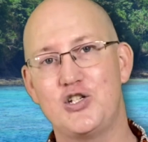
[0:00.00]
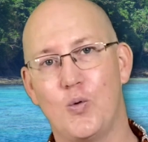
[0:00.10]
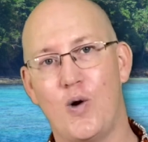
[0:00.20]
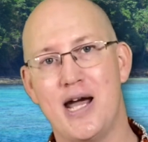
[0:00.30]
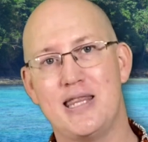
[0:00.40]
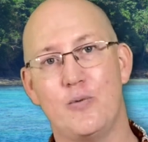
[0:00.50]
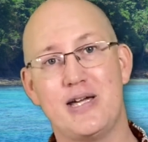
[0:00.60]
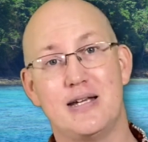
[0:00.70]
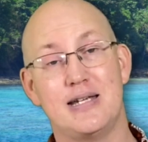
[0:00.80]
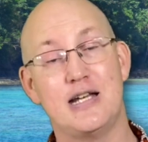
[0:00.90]
a way that we
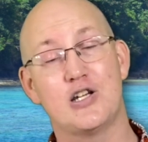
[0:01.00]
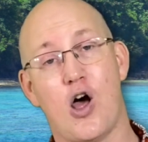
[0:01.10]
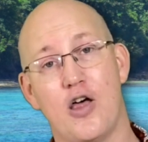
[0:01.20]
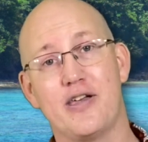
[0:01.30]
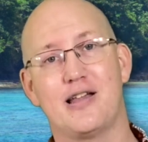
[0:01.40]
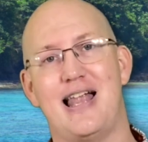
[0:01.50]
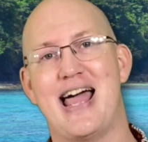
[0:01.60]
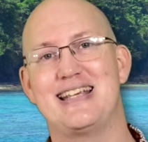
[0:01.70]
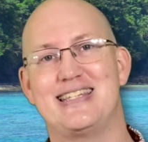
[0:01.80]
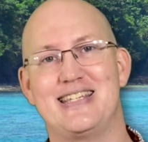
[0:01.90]
could teach all the
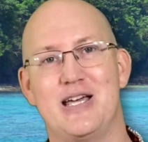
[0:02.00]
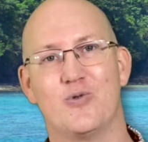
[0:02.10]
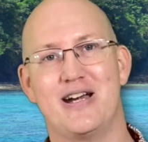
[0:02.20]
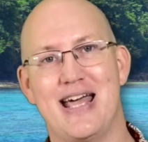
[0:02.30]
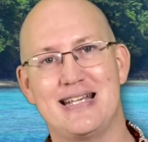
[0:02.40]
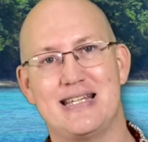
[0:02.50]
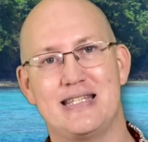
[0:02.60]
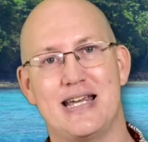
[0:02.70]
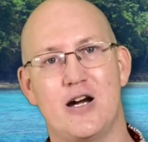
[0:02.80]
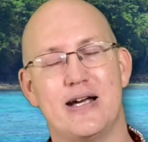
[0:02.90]
classes that were
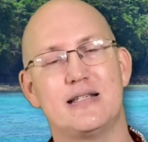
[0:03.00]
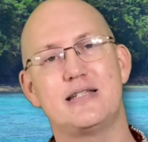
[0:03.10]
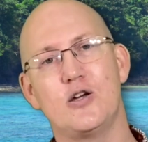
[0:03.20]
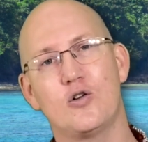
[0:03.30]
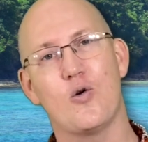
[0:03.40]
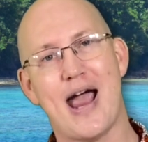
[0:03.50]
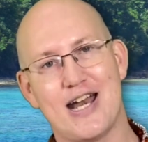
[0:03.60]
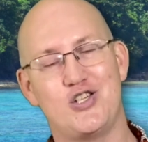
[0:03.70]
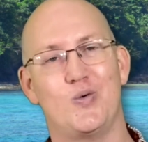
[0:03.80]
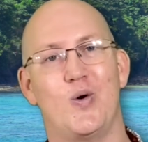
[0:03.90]
necessary and still
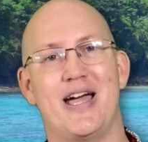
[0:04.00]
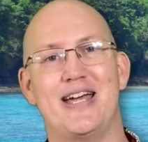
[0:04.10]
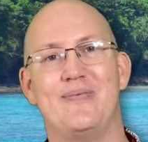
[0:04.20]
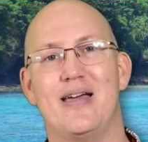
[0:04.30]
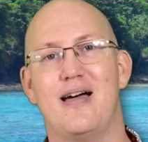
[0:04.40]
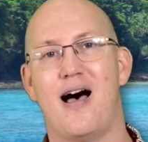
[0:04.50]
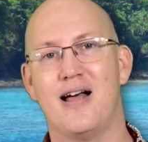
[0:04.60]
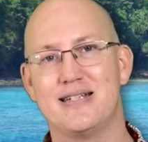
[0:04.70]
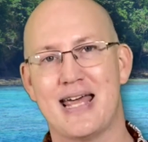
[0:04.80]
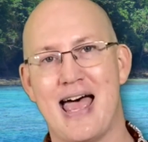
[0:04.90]
graduate
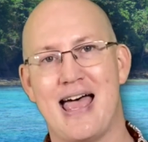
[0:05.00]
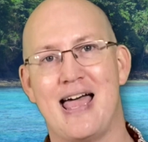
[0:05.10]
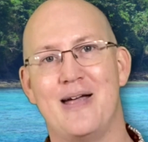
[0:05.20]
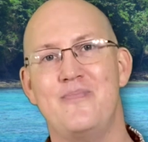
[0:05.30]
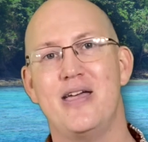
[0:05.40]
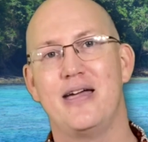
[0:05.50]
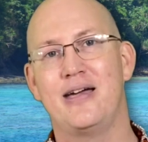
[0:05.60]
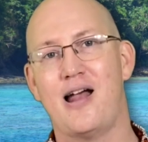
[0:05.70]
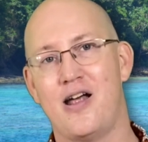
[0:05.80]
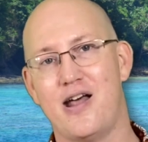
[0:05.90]
on time
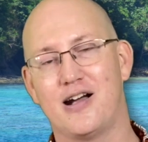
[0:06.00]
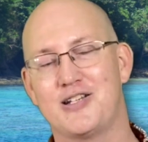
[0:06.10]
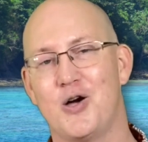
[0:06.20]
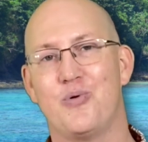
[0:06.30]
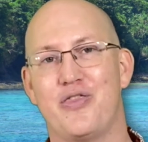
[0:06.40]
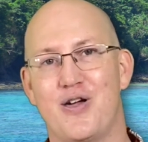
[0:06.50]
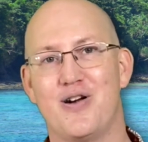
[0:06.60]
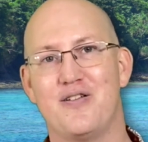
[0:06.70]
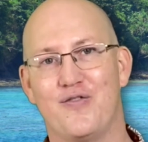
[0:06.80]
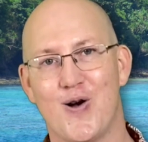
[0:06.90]
on October
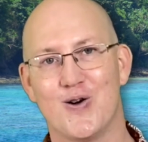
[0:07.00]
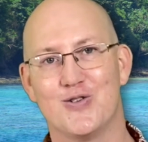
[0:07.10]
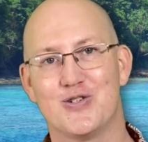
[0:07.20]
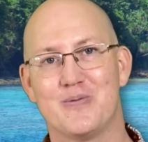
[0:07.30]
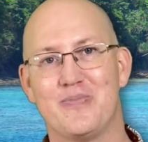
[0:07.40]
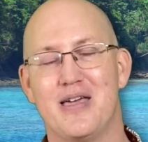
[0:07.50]
31st.